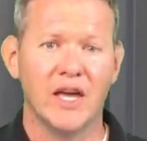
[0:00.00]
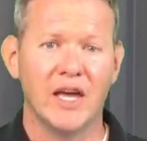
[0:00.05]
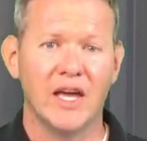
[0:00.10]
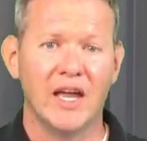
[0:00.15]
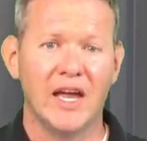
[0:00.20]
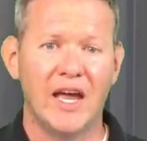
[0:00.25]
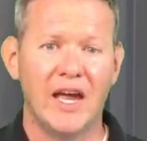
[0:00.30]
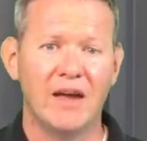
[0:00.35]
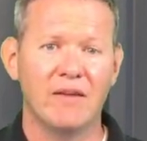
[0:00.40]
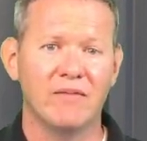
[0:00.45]

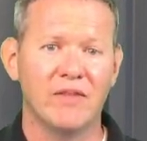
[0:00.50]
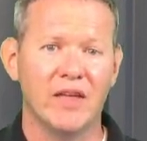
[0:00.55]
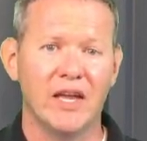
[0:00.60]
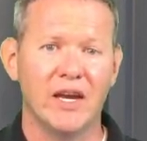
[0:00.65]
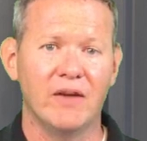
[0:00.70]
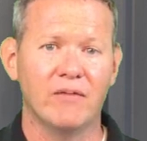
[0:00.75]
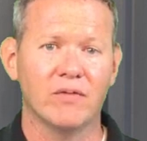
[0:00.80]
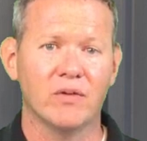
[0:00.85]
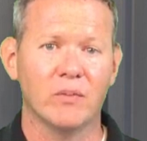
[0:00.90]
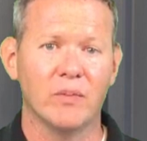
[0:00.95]
that have
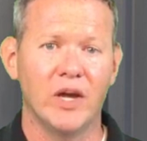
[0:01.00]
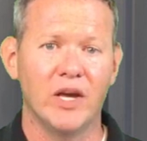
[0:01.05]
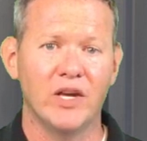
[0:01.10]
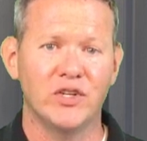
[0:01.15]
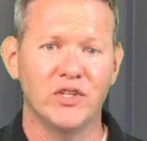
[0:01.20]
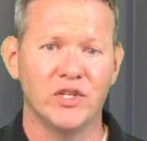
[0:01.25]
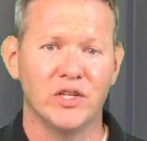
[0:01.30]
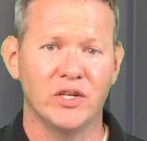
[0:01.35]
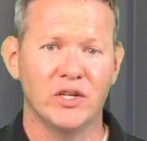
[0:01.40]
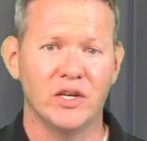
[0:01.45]
that
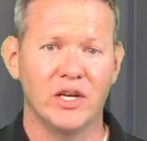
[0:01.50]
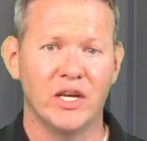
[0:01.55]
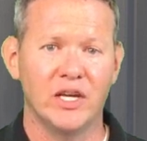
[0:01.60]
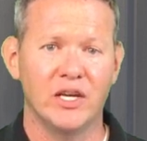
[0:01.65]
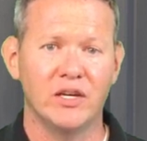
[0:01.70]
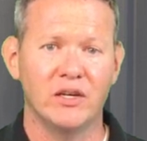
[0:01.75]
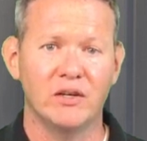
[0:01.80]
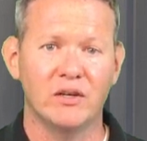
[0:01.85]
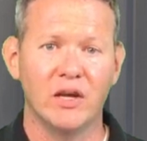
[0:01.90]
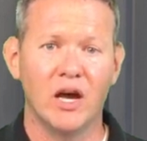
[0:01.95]
information,
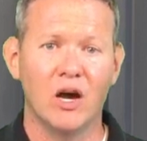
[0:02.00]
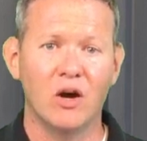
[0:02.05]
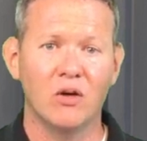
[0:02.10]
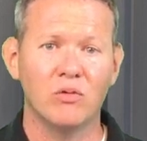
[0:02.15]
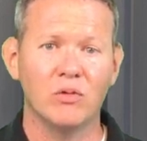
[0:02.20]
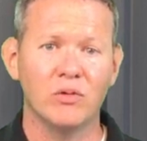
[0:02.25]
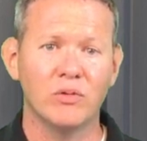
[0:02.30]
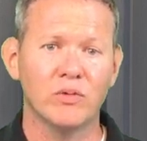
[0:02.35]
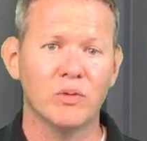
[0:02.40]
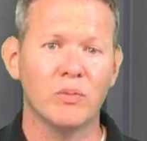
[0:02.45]
and
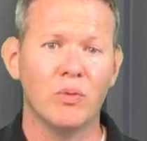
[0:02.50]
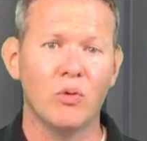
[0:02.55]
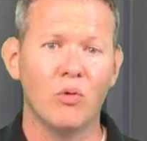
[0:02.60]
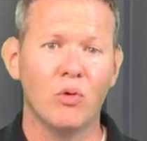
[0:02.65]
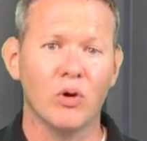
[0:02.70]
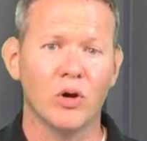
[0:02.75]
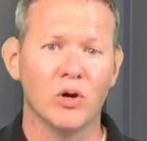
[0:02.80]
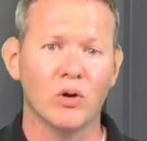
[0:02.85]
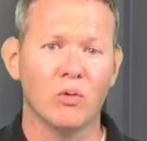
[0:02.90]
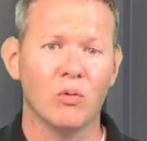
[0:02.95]
only
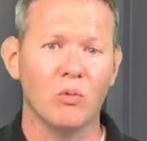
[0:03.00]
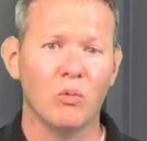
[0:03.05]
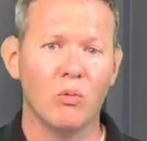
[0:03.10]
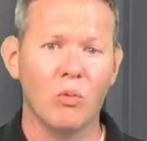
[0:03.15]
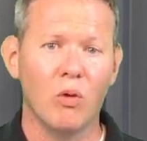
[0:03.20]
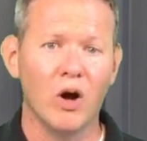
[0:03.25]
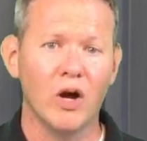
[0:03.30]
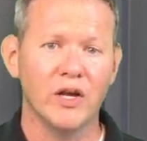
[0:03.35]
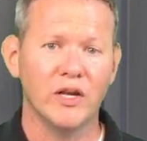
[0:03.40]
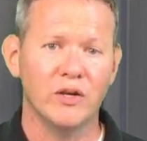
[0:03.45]
report
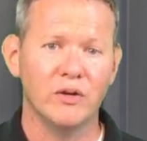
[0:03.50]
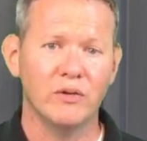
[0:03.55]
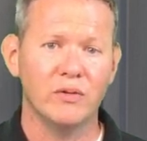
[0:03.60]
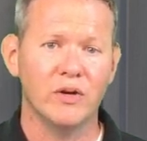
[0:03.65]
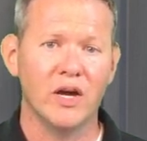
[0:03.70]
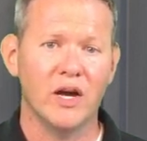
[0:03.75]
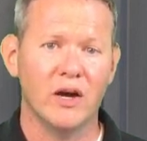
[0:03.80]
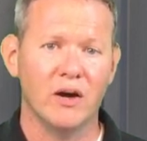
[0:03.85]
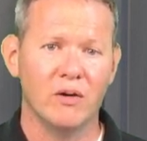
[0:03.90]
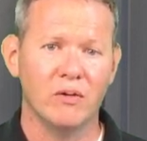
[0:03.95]
what
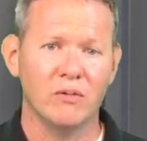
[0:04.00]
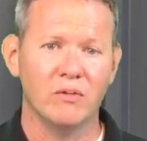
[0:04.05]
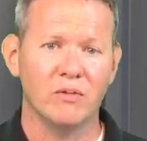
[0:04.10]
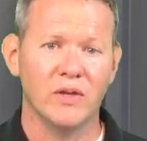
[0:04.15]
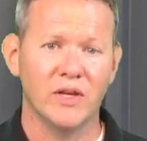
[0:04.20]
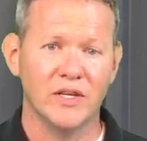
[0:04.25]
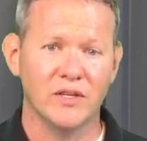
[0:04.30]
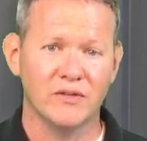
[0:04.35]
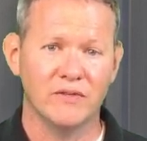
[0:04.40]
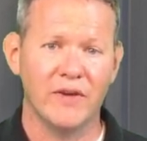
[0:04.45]
you
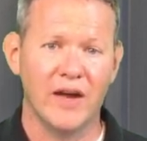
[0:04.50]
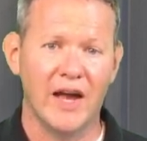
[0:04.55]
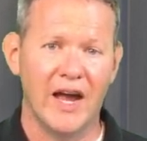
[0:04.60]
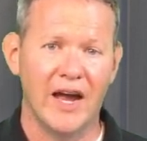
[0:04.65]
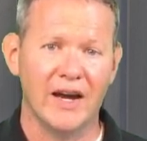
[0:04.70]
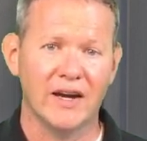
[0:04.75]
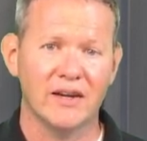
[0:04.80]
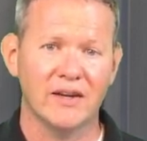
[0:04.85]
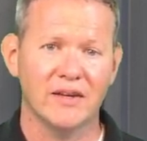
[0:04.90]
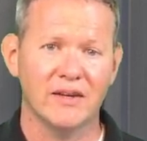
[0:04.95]
know is
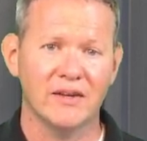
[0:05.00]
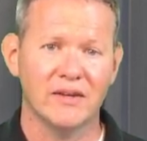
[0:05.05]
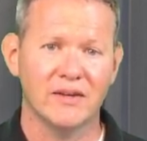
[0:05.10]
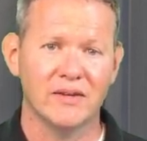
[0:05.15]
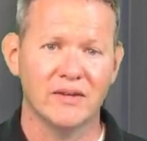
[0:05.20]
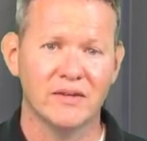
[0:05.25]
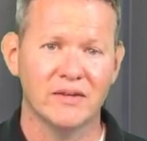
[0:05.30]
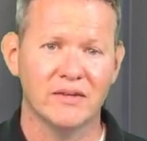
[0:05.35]
fact.